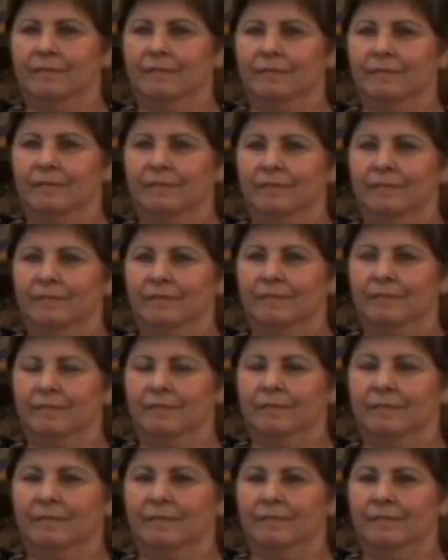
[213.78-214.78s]

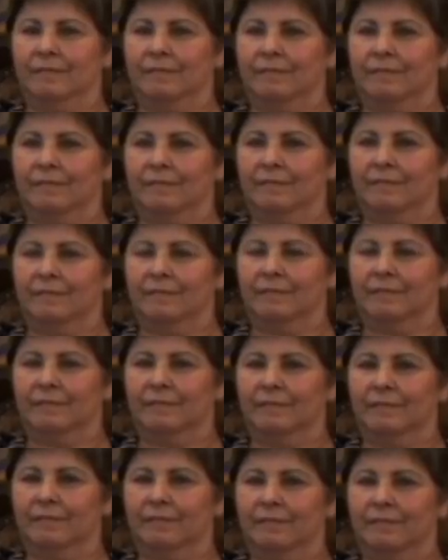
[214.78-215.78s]

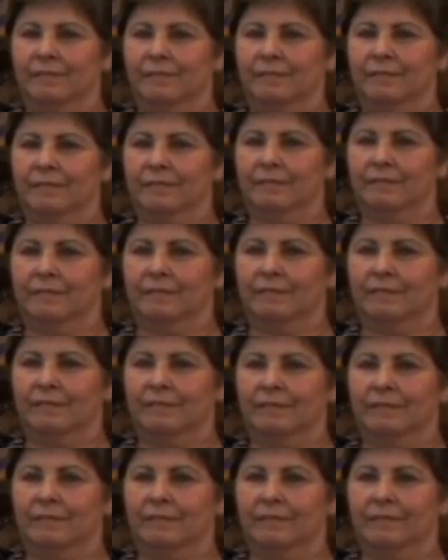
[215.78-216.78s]

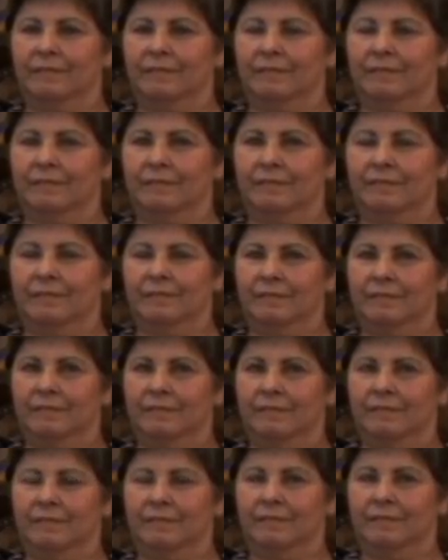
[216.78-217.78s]

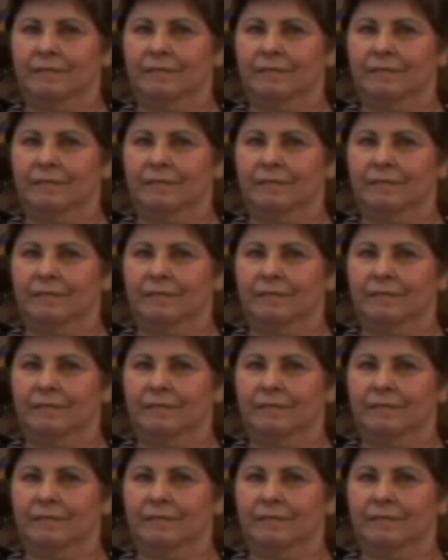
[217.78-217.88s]
This person isn't speaking.